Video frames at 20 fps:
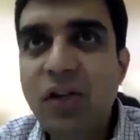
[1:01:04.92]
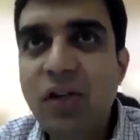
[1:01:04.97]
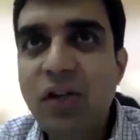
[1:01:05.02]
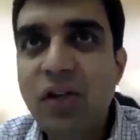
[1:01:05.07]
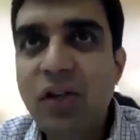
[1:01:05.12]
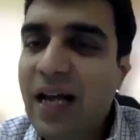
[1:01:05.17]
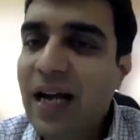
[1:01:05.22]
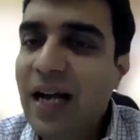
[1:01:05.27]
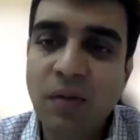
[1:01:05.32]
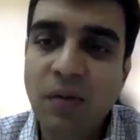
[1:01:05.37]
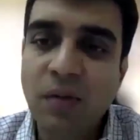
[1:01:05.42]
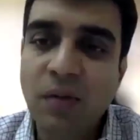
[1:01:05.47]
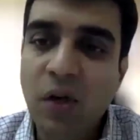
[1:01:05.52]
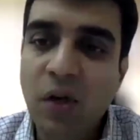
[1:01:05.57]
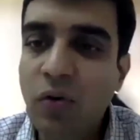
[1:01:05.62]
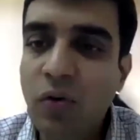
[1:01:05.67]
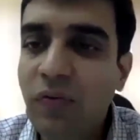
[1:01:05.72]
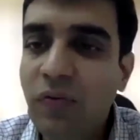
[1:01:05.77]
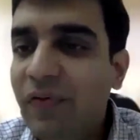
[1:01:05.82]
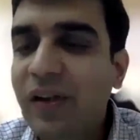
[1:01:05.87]
and that comes
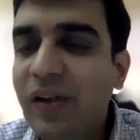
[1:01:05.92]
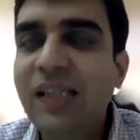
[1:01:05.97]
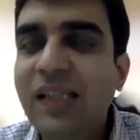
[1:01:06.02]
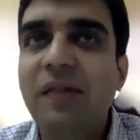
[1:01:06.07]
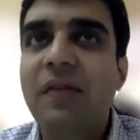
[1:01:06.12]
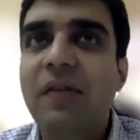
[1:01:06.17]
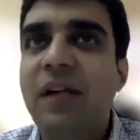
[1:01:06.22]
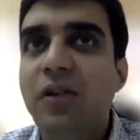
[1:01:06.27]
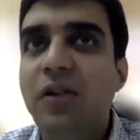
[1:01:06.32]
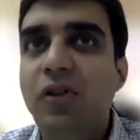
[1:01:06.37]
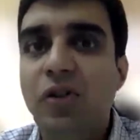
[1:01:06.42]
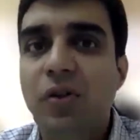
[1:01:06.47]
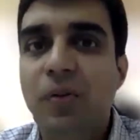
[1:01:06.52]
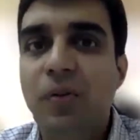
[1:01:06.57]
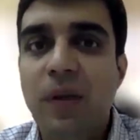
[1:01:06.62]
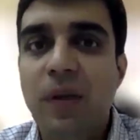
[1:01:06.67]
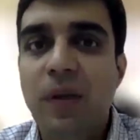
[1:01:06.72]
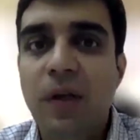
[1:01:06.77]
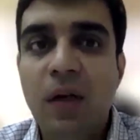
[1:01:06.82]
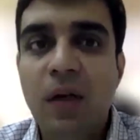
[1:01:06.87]
out to 5 feet 7
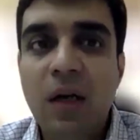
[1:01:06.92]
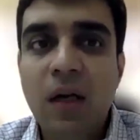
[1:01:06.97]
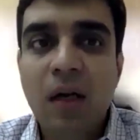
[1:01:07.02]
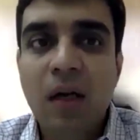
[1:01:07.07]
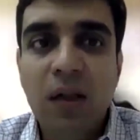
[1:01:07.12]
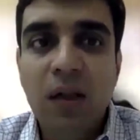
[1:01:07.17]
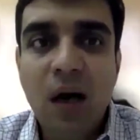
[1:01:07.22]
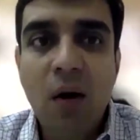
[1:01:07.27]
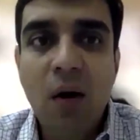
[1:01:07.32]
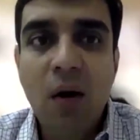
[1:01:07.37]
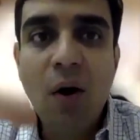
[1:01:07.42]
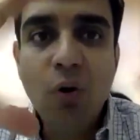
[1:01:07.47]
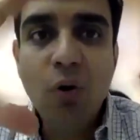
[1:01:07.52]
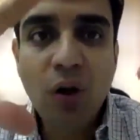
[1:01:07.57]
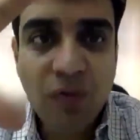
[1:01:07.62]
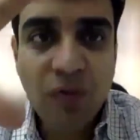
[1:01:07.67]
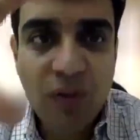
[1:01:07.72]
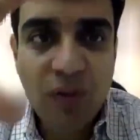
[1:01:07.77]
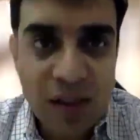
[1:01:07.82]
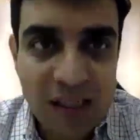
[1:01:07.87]
inch. Now,
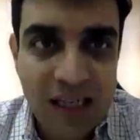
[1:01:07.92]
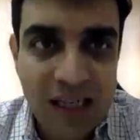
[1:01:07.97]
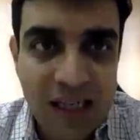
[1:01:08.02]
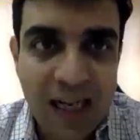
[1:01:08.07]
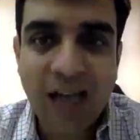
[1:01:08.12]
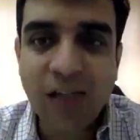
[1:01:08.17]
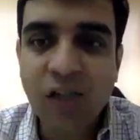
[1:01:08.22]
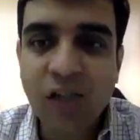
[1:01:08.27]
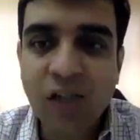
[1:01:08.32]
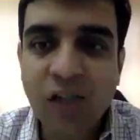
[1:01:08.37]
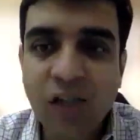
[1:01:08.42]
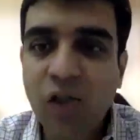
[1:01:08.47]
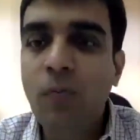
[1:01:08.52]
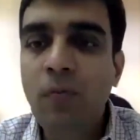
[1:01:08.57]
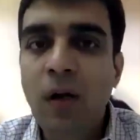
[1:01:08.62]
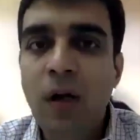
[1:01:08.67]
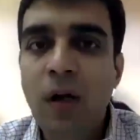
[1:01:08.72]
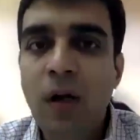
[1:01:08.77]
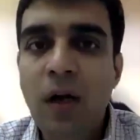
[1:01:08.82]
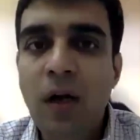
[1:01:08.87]
out of this
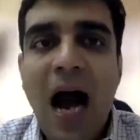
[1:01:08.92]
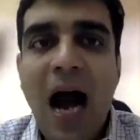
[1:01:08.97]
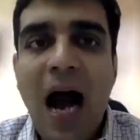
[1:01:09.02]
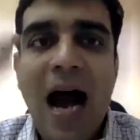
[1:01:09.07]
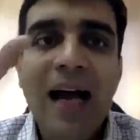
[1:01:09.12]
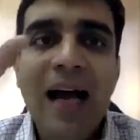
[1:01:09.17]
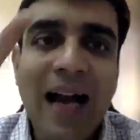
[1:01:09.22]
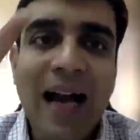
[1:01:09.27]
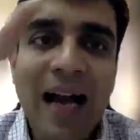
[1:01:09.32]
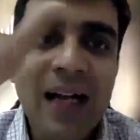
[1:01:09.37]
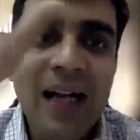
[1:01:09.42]
classroom, I